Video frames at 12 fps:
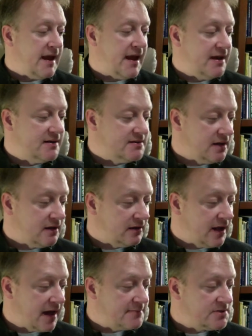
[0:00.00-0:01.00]
and
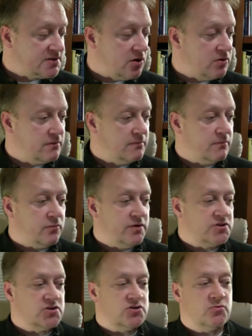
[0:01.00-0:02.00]
limestone,
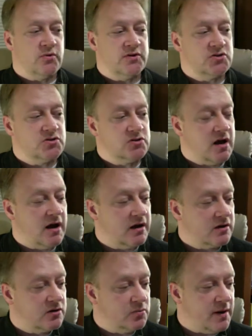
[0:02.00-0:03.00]
which
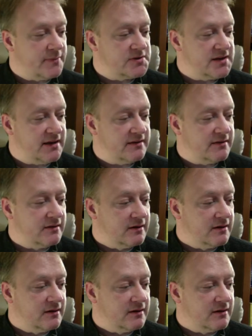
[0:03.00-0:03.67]
could represent